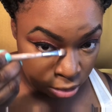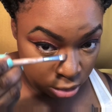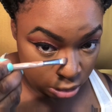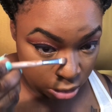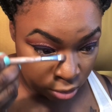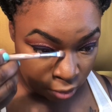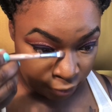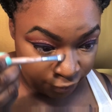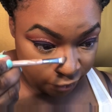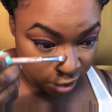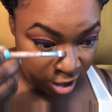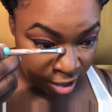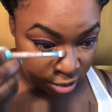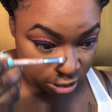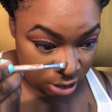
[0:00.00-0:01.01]
just a
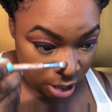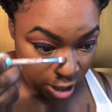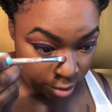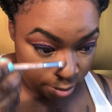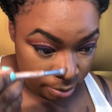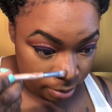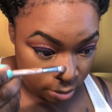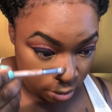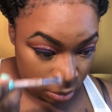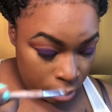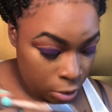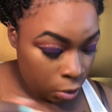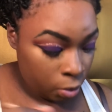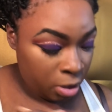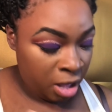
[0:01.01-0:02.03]
flat top,
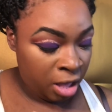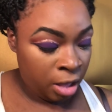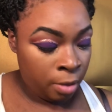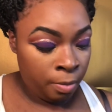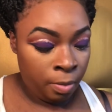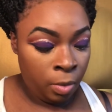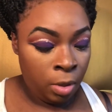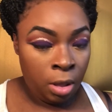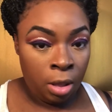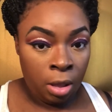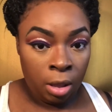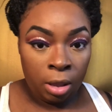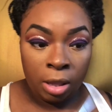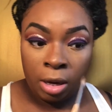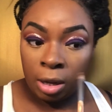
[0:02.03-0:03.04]
no name,
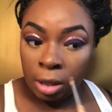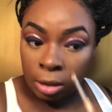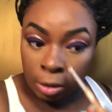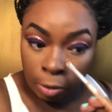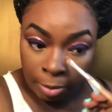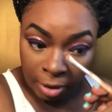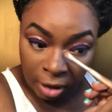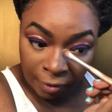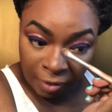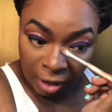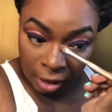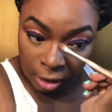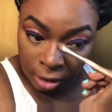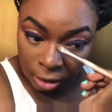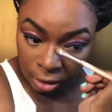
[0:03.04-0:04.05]
getting a little bit of
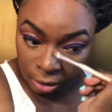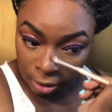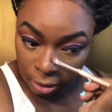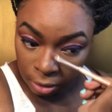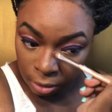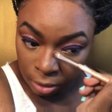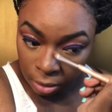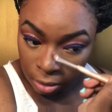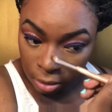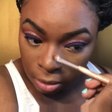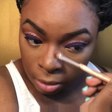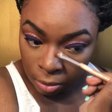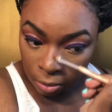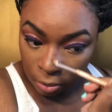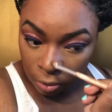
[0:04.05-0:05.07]
that color
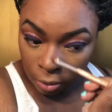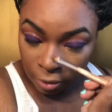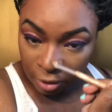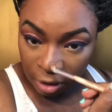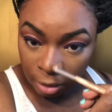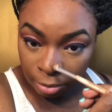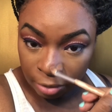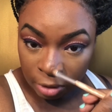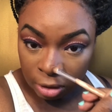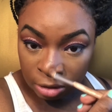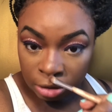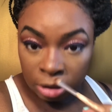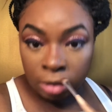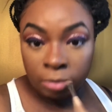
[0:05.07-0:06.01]
on that brush, and